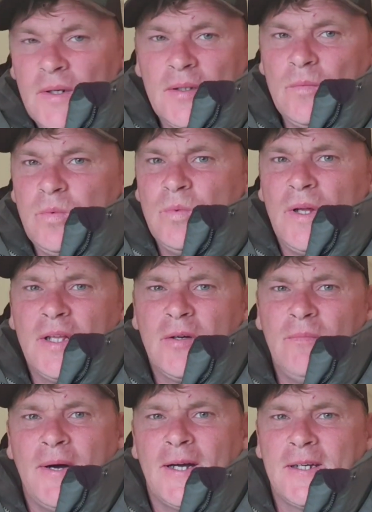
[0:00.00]
Well,
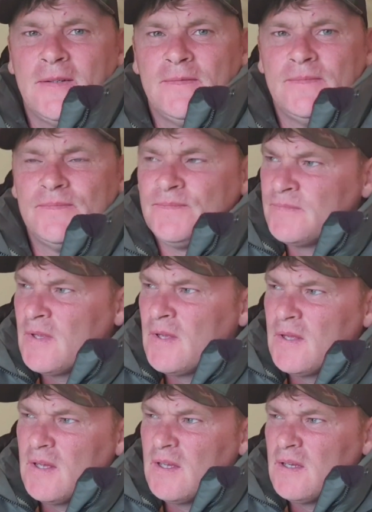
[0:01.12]
welcome back.
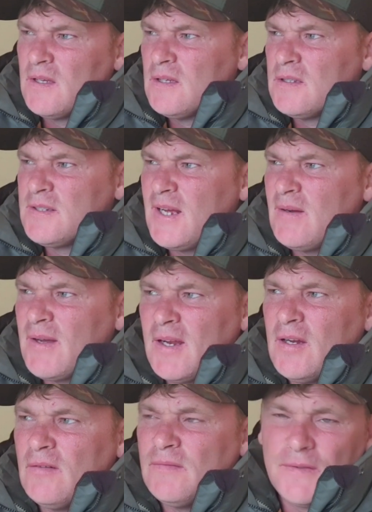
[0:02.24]
It's now
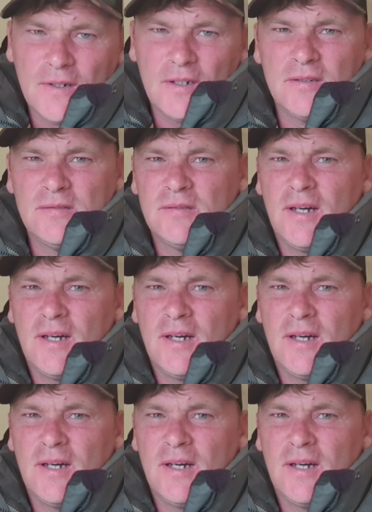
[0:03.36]
getting on for